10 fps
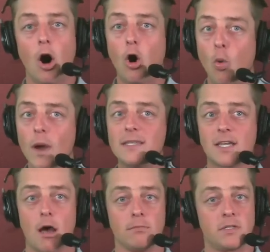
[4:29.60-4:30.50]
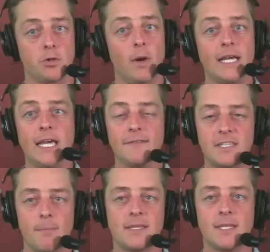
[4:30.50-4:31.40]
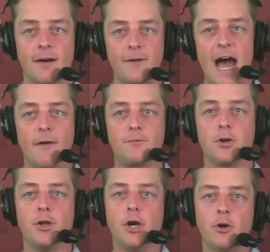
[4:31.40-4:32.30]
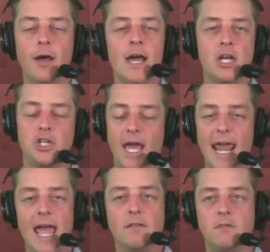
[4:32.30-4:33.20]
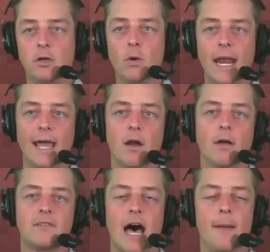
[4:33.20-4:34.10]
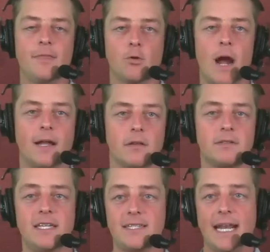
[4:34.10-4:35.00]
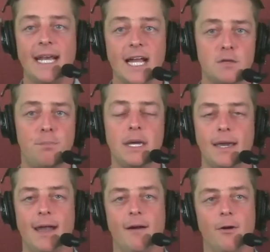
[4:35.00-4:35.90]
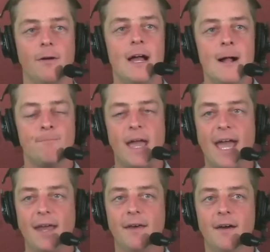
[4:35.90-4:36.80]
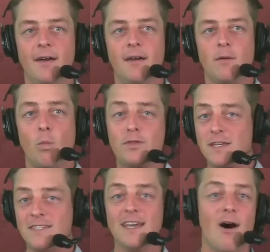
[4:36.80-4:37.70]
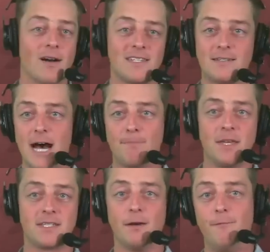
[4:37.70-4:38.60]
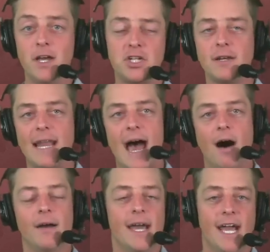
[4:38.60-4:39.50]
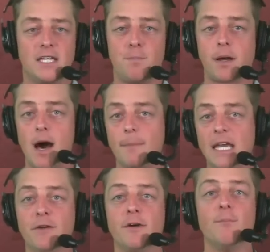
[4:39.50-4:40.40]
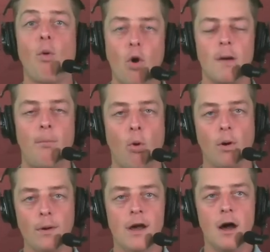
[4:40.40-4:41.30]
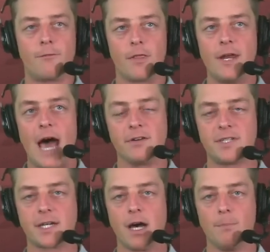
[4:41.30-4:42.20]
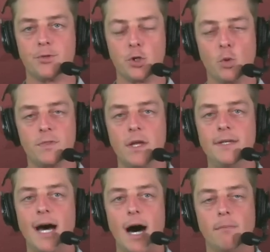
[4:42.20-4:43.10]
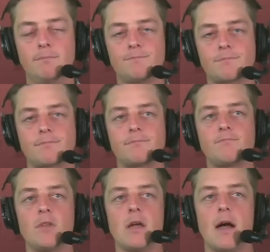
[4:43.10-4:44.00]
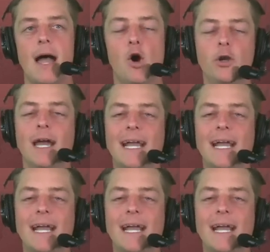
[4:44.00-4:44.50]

always comes through and gives them a tough afternoon. Shanahan 2-8 all time in the regular season against Pete Carroll, and with the Seahawks atop this division now, it's become even more important for the Niners to come through with the dub. Who you